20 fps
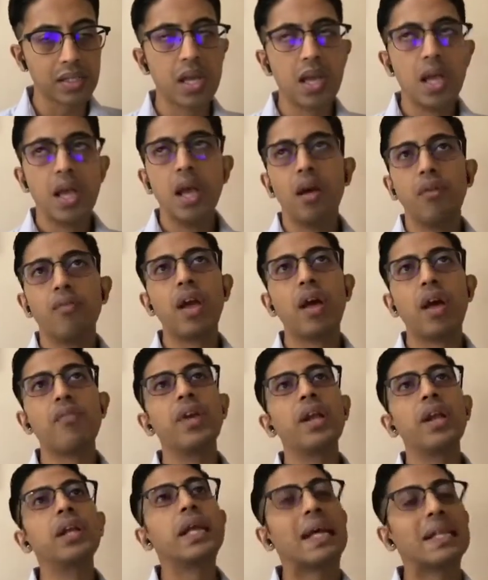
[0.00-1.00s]
We have
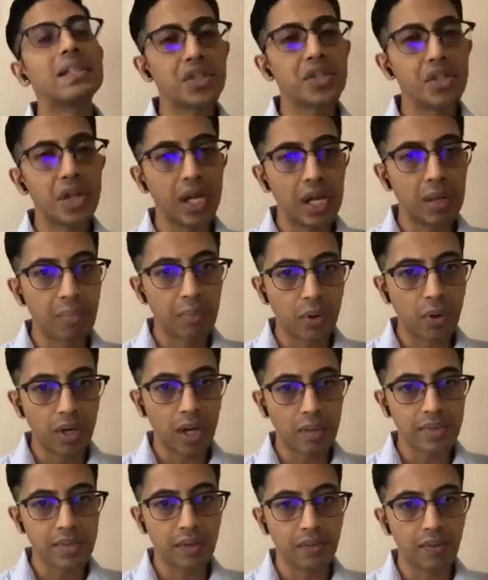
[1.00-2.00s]
intense training programs that
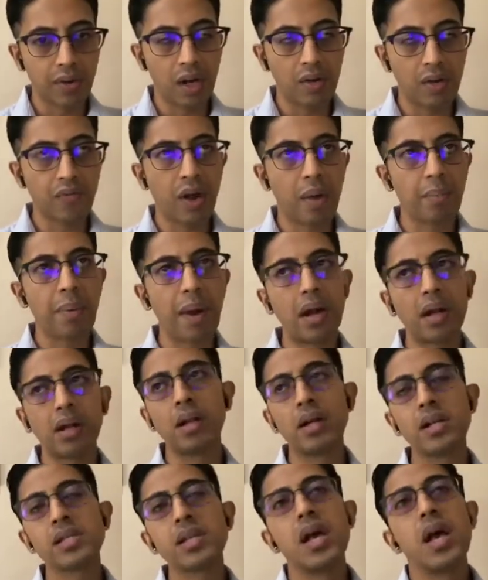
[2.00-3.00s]
we run for our partners.
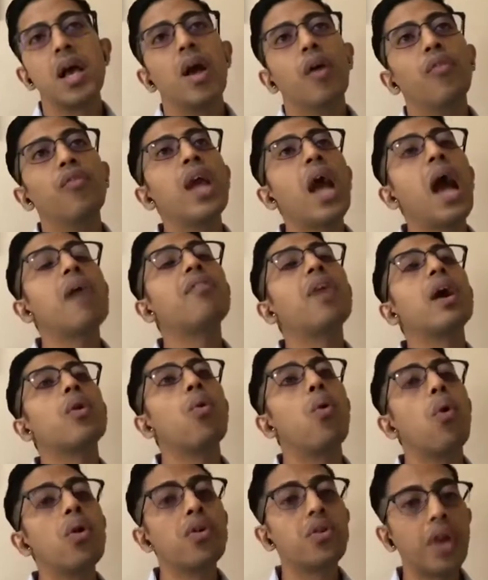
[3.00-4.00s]
We have our own
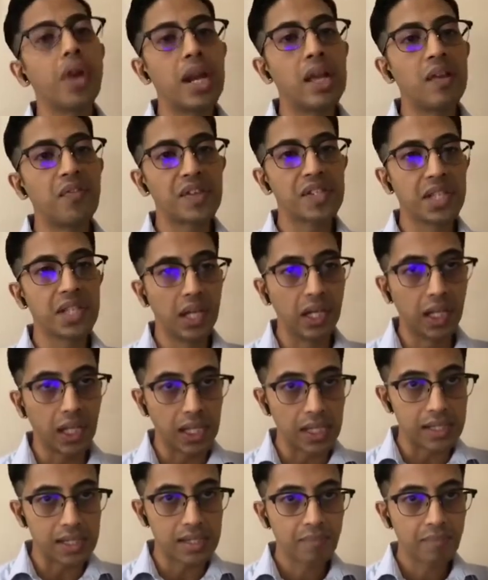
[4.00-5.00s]
training facilities
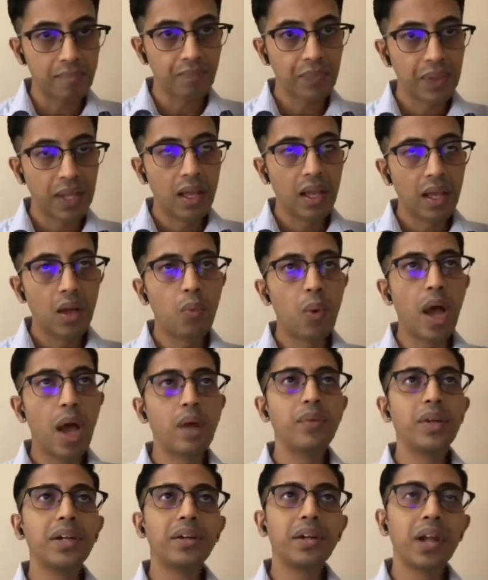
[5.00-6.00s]
where we
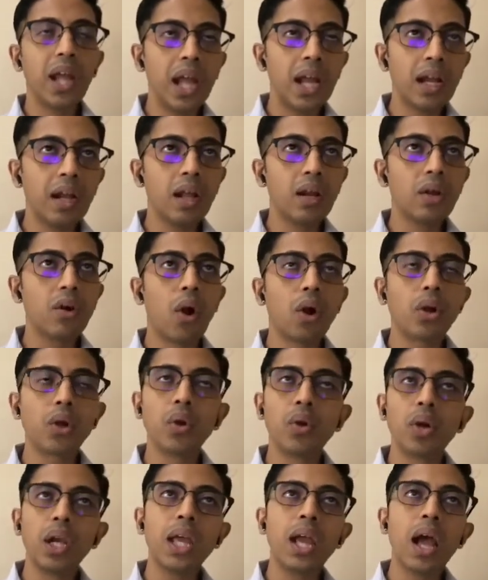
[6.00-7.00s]
train not only
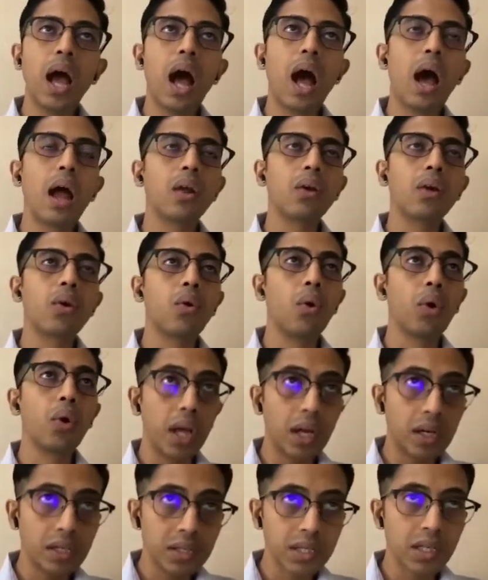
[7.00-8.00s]
our
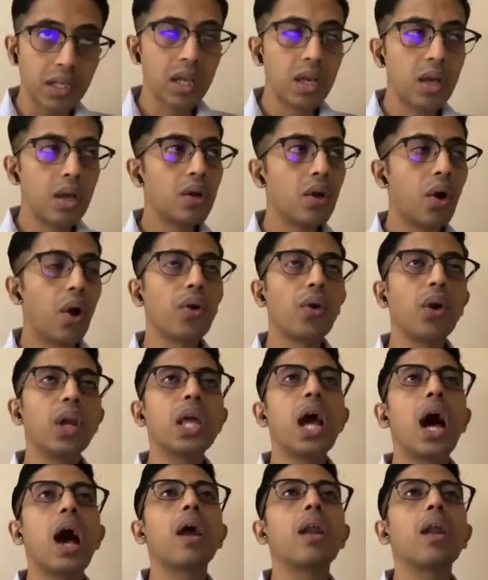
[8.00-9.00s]
couriers, not only our
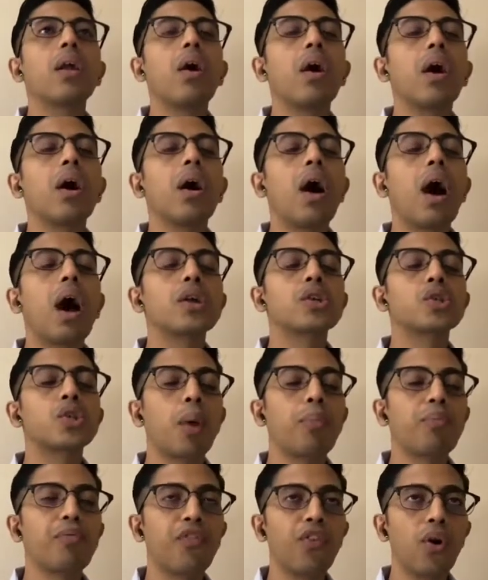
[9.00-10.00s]
shop
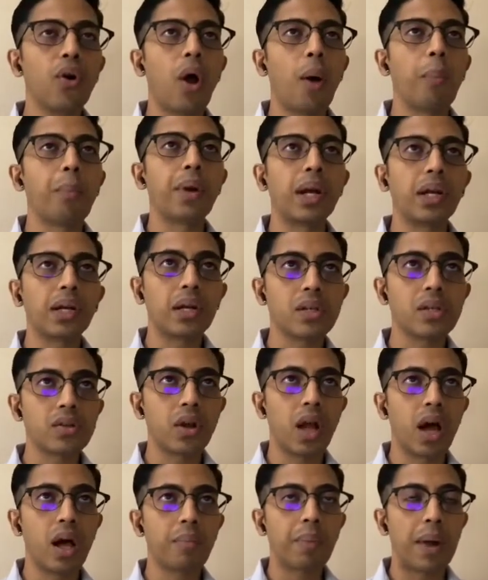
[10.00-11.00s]
floor operators on our
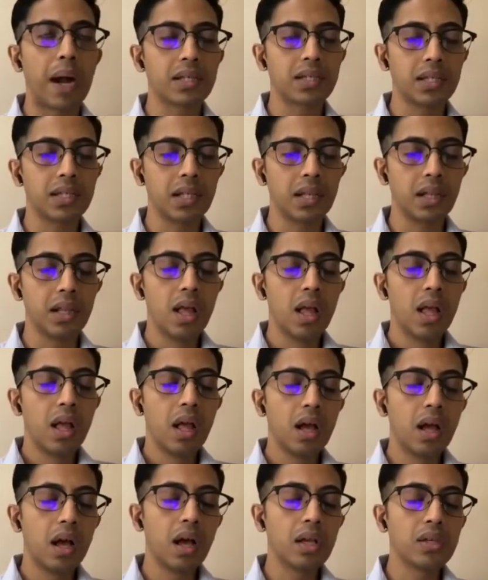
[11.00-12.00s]
parcel
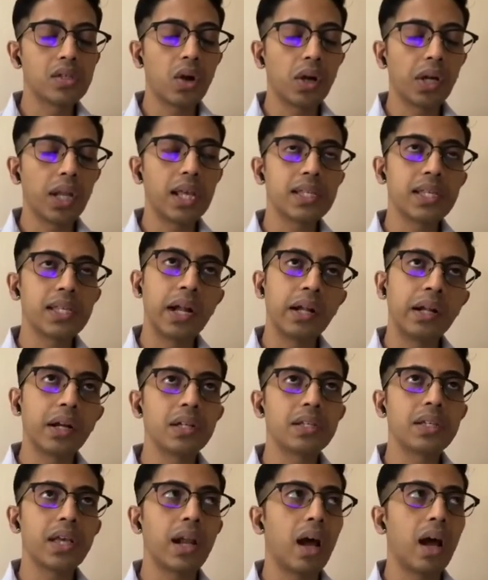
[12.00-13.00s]
sorting centers and
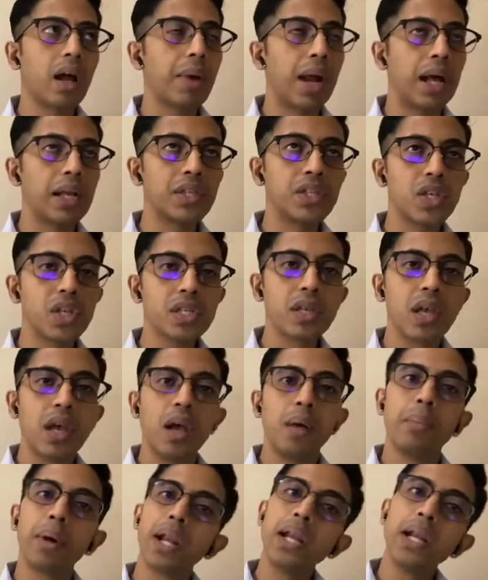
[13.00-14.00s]
our branches, but
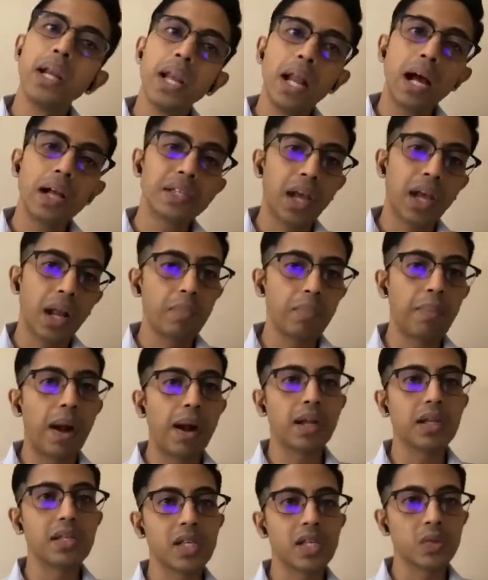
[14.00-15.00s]
indeed our channel partners
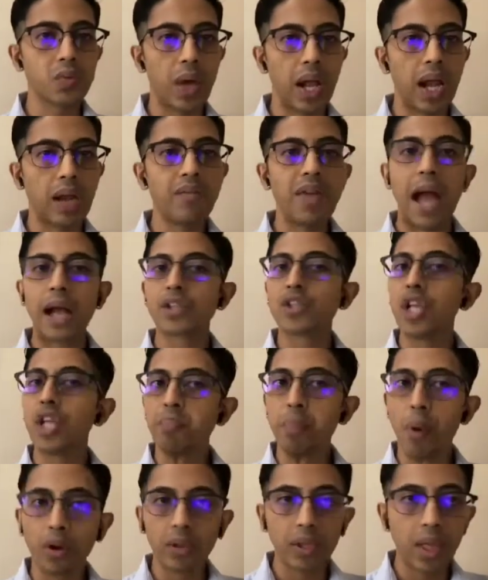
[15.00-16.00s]
as well. And we actually put
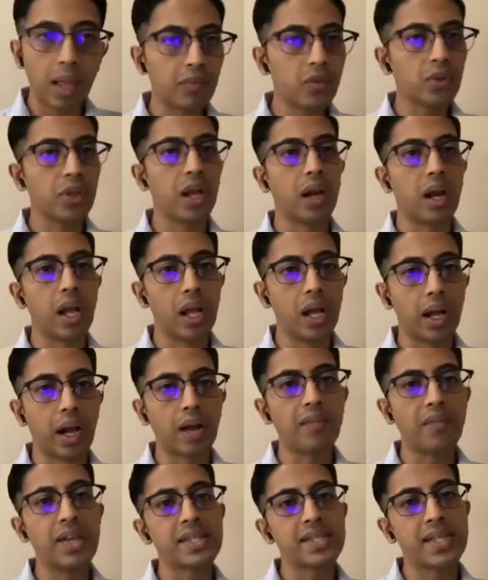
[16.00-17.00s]
them through the rigor. And we
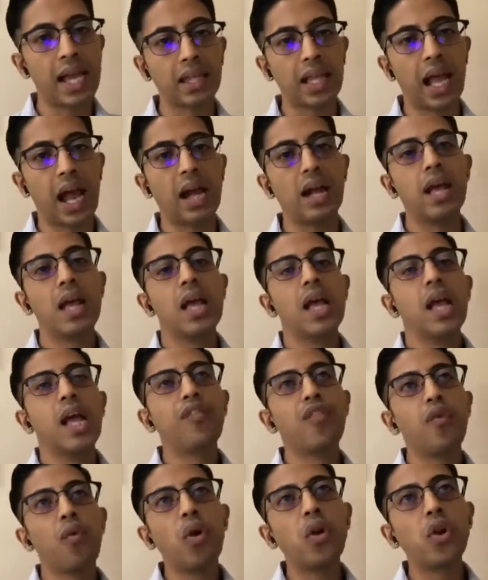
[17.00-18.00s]
say that if you
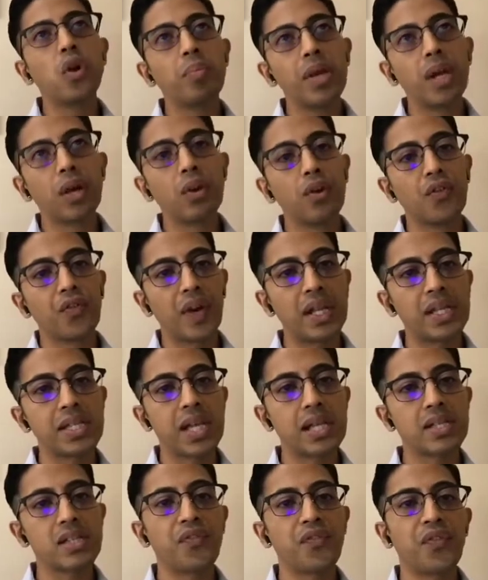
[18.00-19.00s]
want to be a good franchisee,
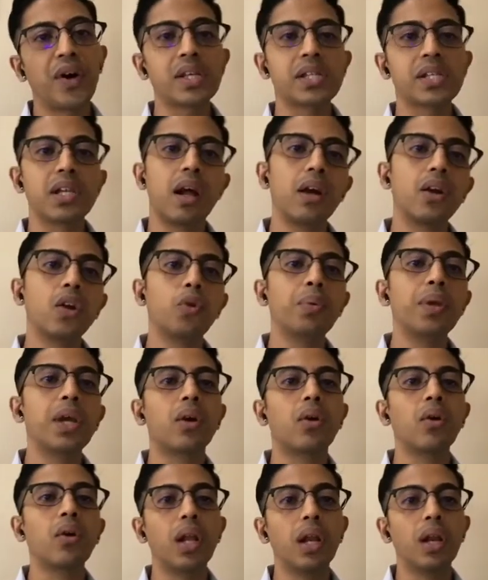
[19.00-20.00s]
first learn to be a good
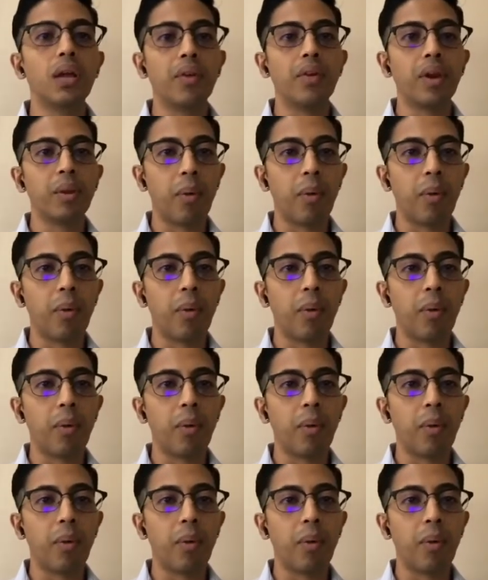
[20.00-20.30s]
delivery boy.